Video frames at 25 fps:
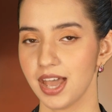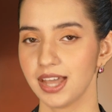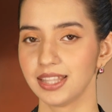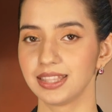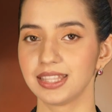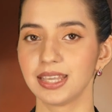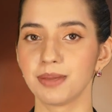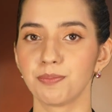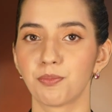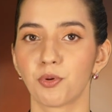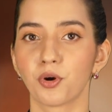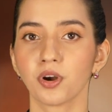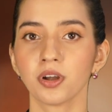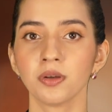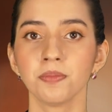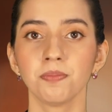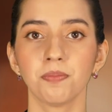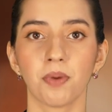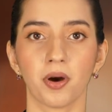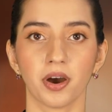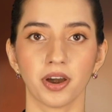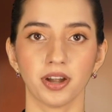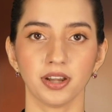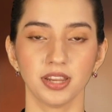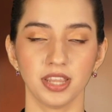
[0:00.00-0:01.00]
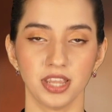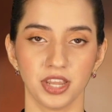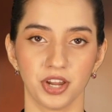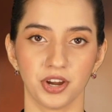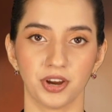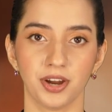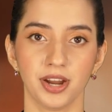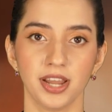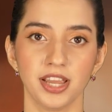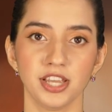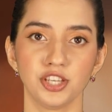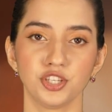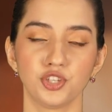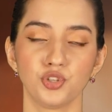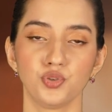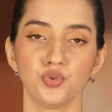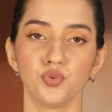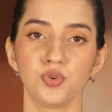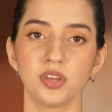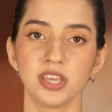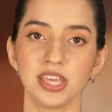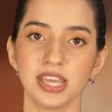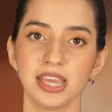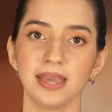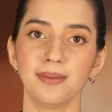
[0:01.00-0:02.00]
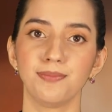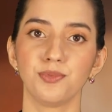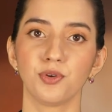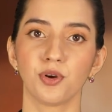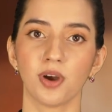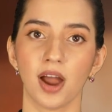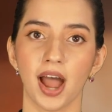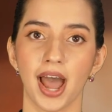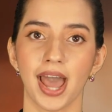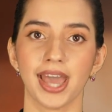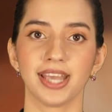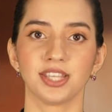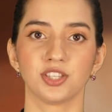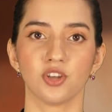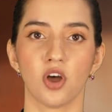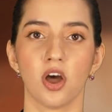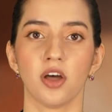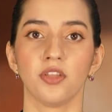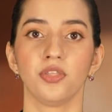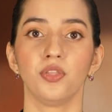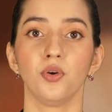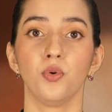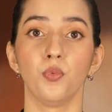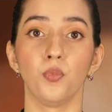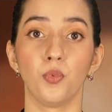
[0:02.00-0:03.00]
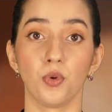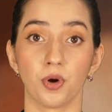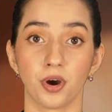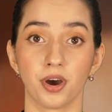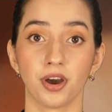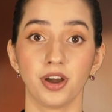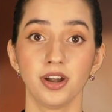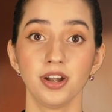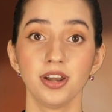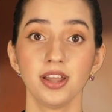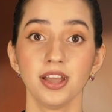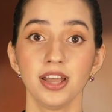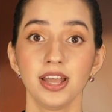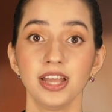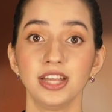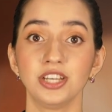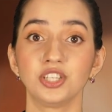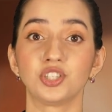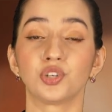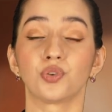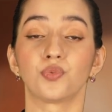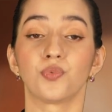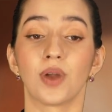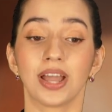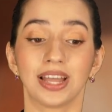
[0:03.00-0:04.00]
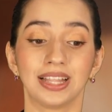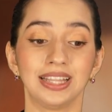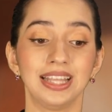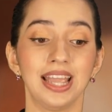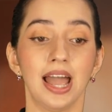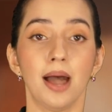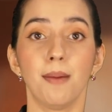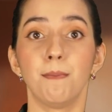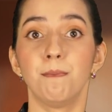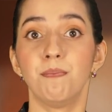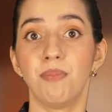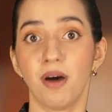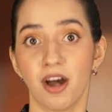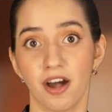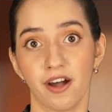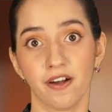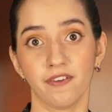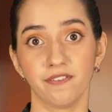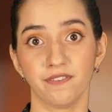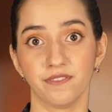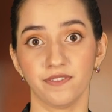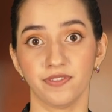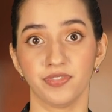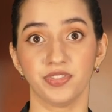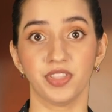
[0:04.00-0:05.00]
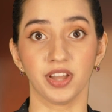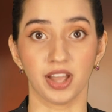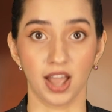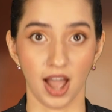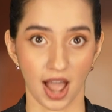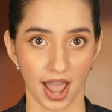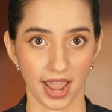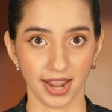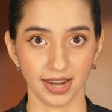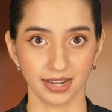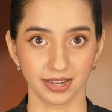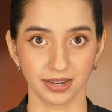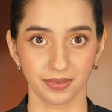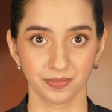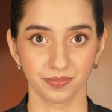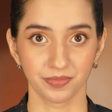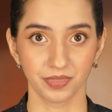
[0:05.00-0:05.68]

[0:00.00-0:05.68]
The important part here is to keep your eyes on the word directly above the guide.